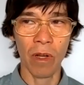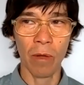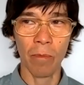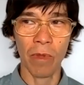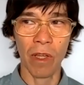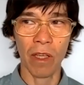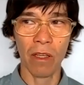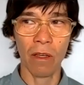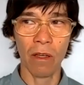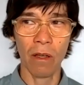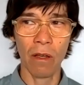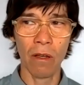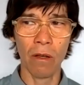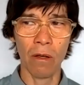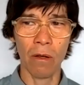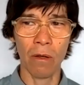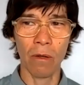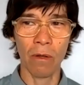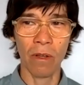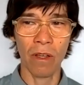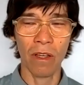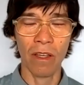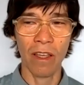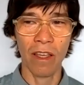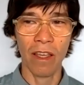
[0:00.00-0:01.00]
And I'm like,
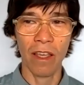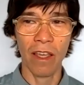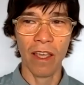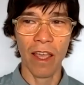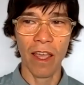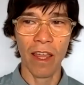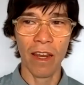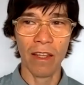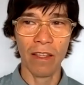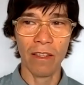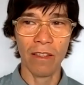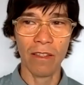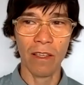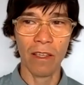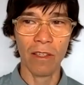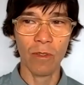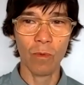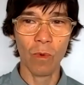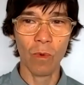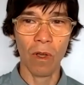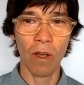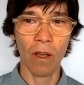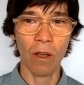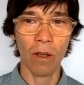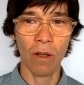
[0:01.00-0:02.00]
oh. And he
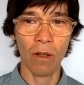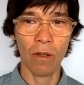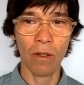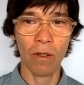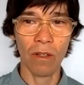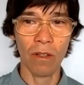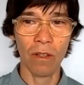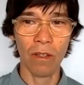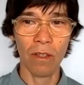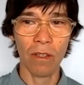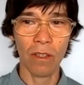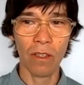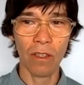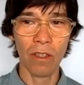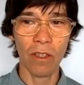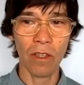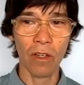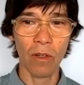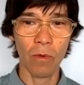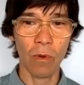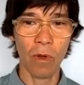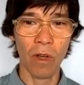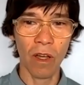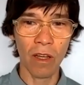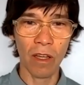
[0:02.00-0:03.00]
says, well, you
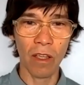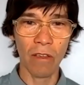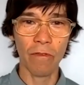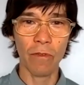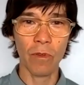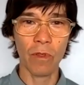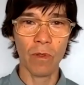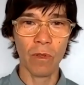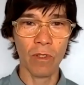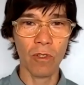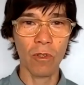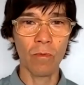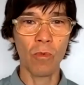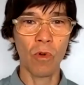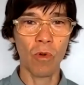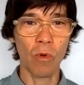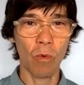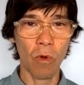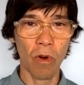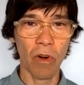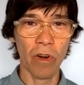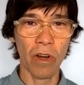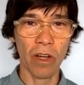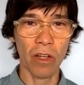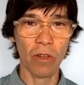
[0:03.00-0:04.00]
know what? If you could do
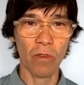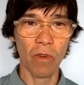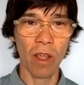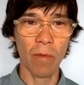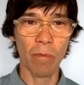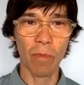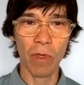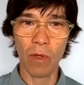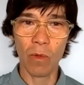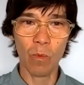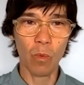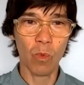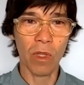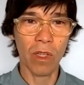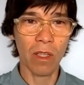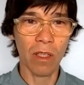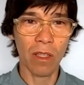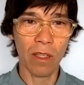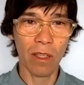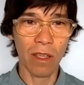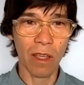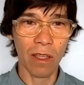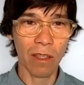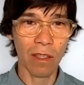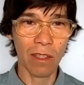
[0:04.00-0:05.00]
more Warrior, great, but we
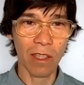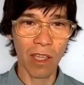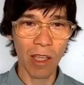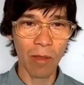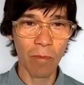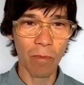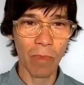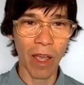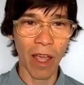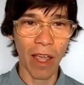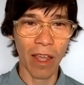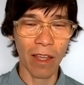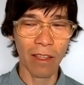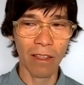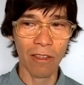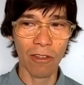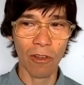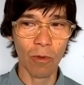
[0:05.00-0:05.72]
need to get the team back.